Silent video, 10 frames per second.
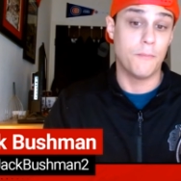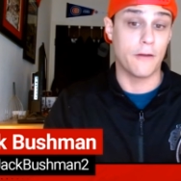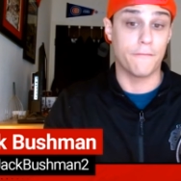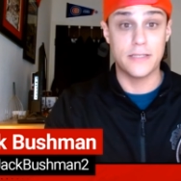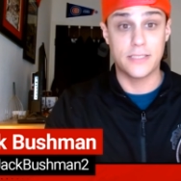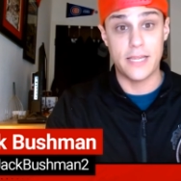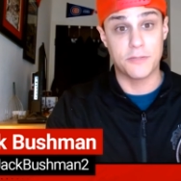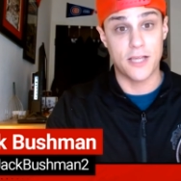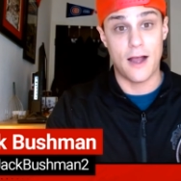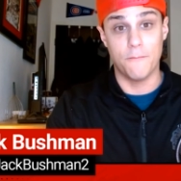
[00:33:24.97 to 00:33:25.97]
But if this
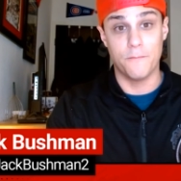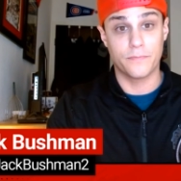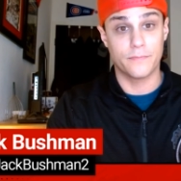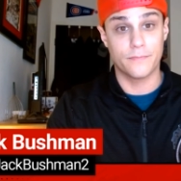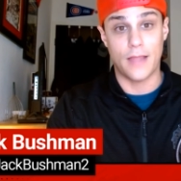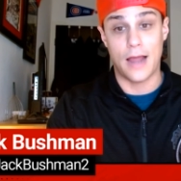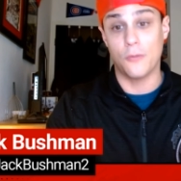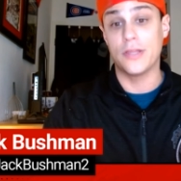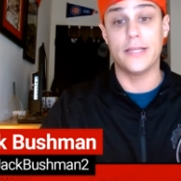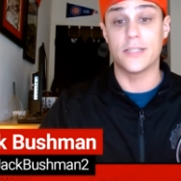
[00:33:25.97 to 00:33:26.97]
keeps up, I
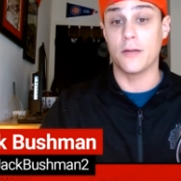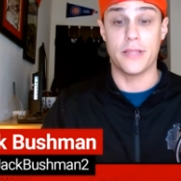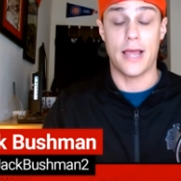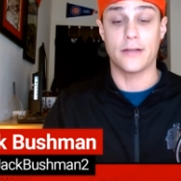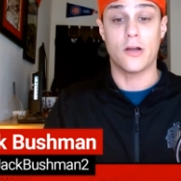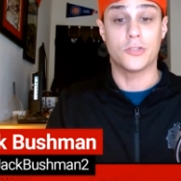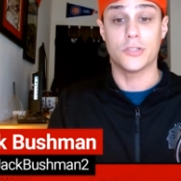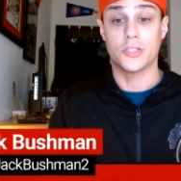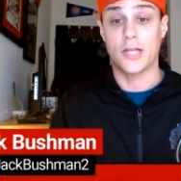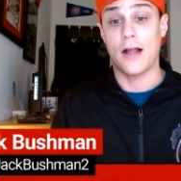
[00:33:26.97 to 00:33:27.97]
don't think he's going to be the head coach of
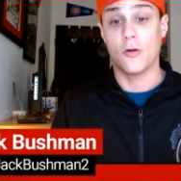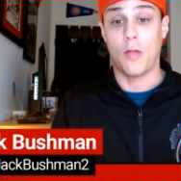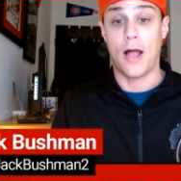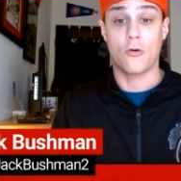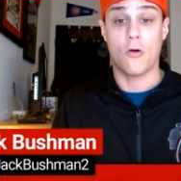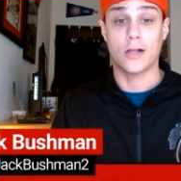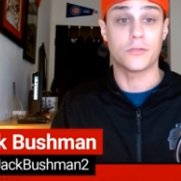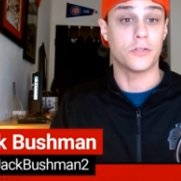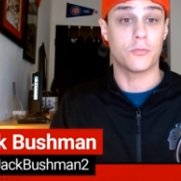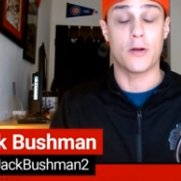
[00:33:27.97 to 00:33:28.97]
the Chicago Blackhawks
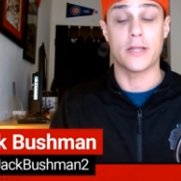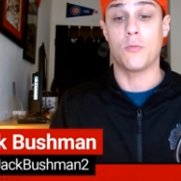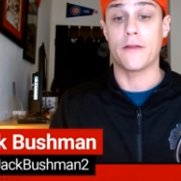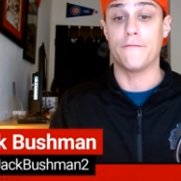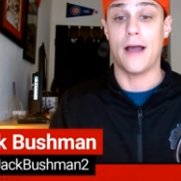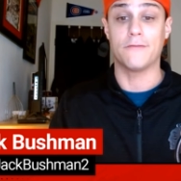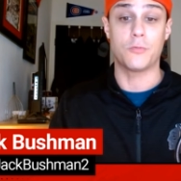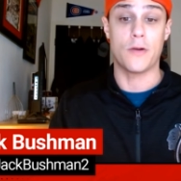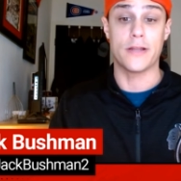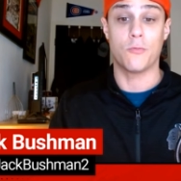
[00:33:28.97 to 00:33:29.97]
for the 2025
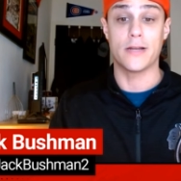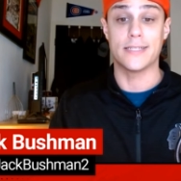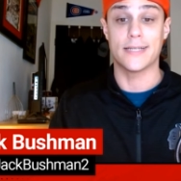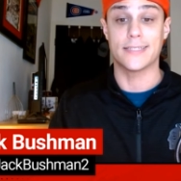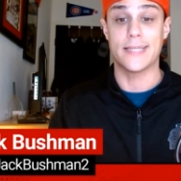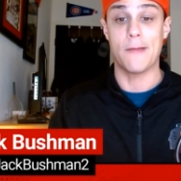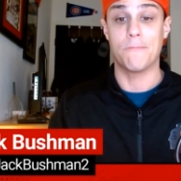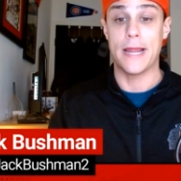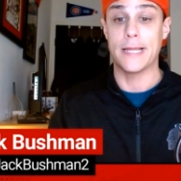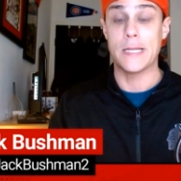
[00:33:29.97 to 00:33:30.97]
2026
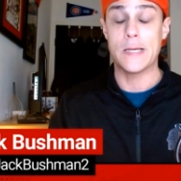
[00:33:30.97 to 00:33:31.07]
campaign.